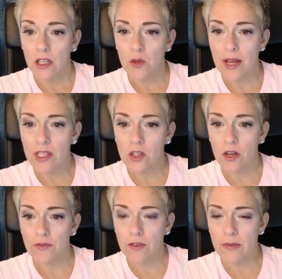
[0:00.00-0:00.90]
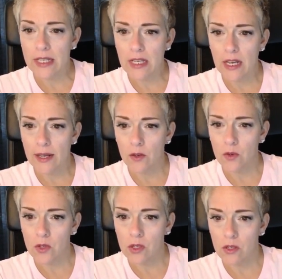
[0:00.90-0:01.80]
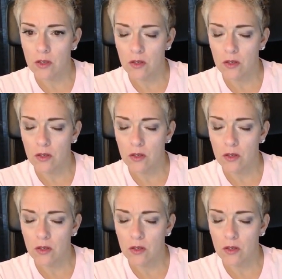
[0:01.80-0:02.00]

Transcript: Do I start from the titles?